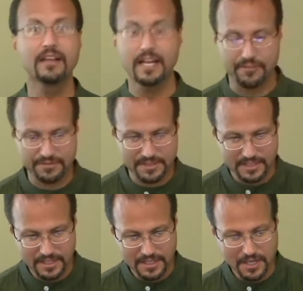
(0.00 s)
left
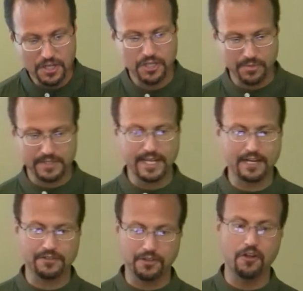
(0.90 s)
to
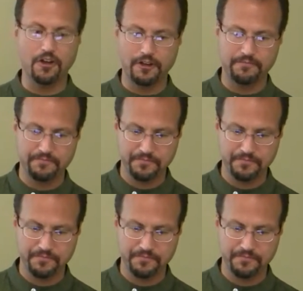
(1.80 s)
protect the law.